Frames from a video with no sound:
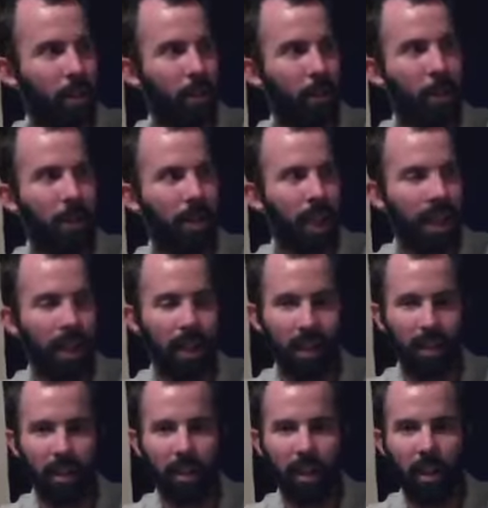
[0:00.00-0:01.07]
to put data in,
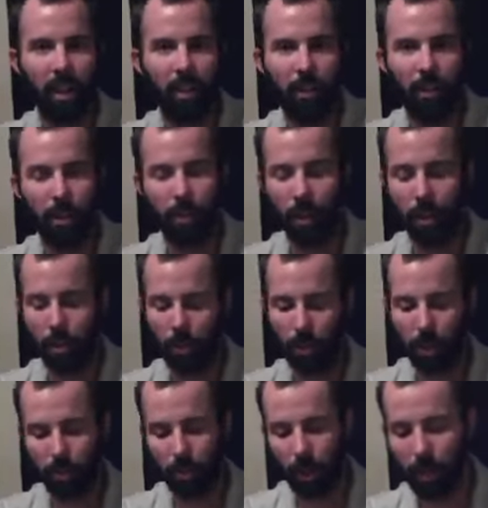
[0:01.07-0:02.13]
which means
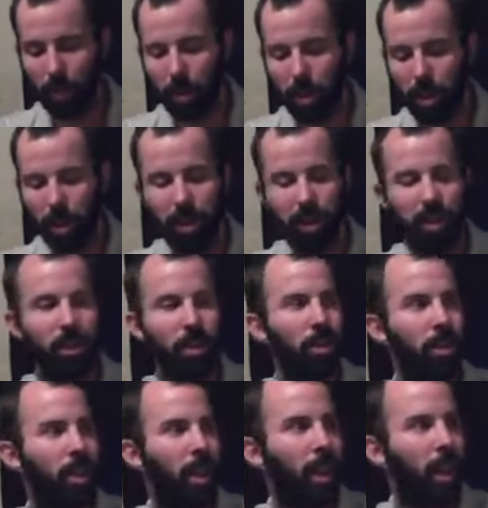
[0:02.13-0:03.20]
crisper images,
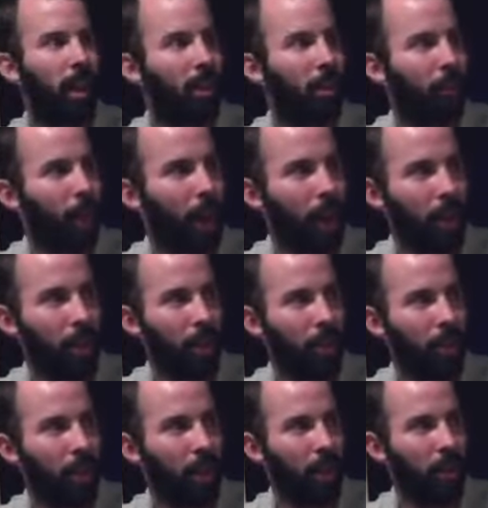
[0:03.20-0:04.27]
finer,
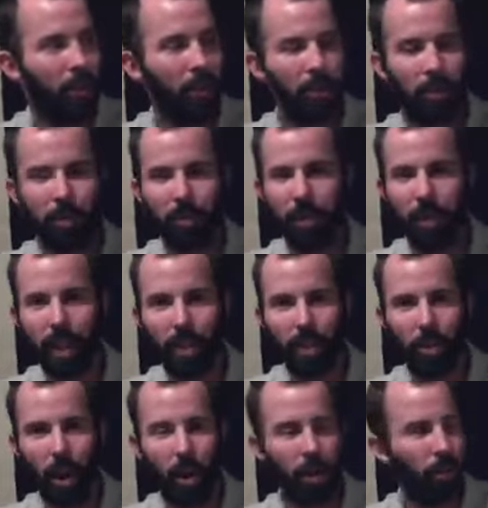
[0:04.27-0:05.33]
you know, less
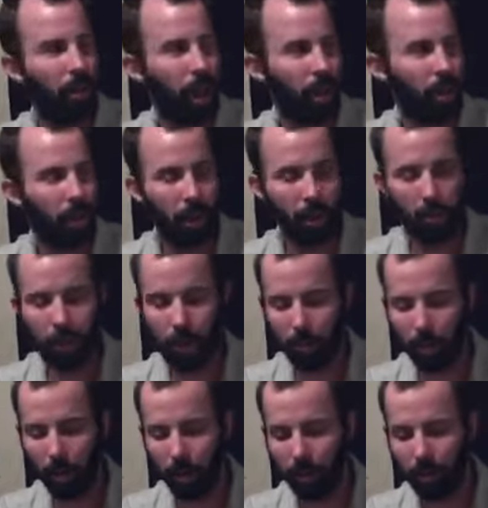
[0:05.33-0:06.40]
artifacts around
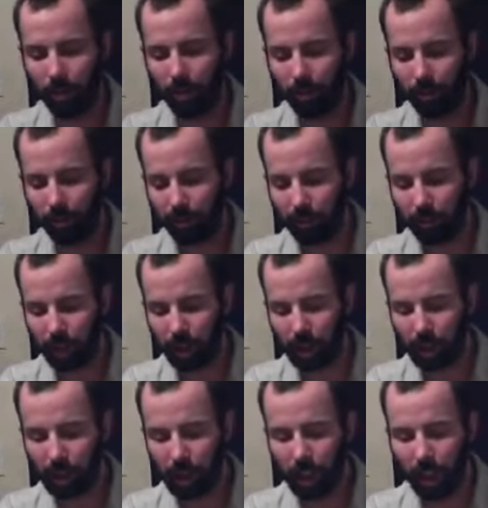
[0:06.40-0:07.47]
people.
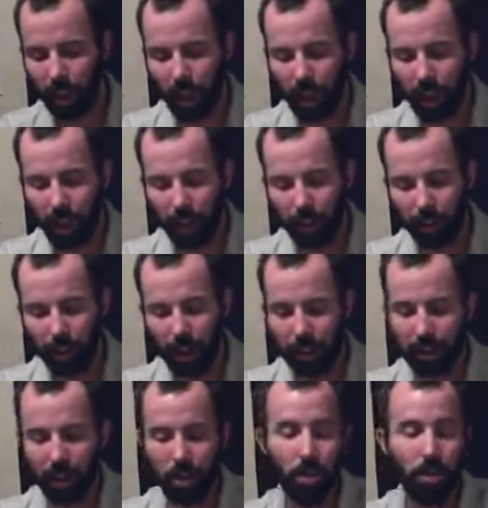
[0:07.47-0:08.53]
And the fact that
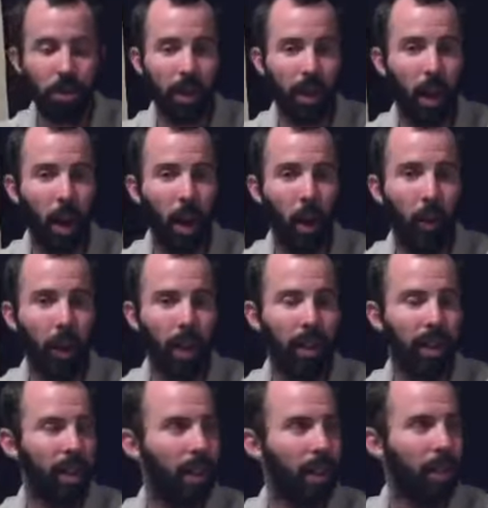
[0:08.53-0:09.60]
it's using
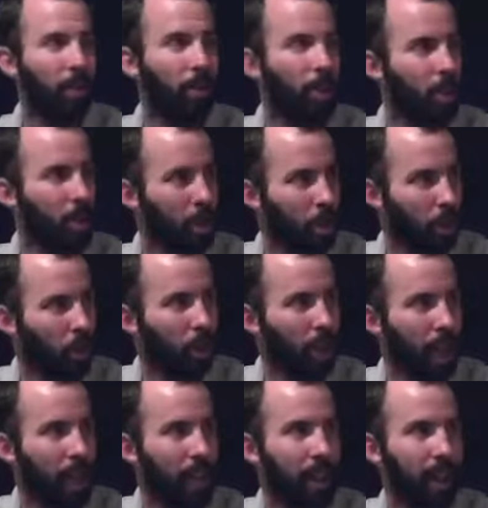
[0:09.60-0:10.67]
OLED, which is an
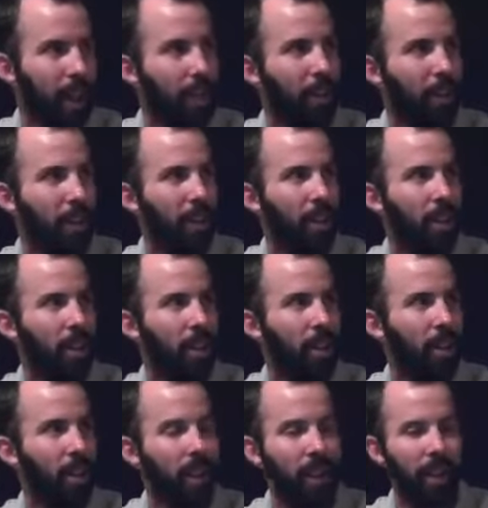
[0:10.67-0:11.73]
organic LED,
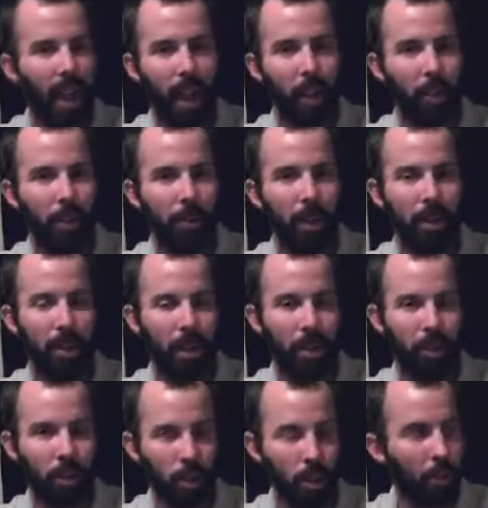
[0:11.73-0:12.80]
not only means it
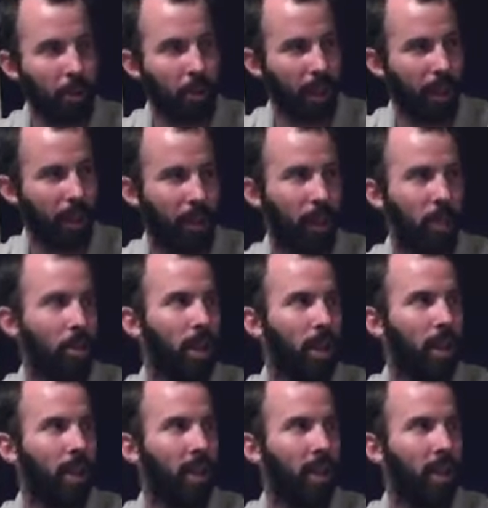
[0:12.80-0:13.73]
consumes less energy,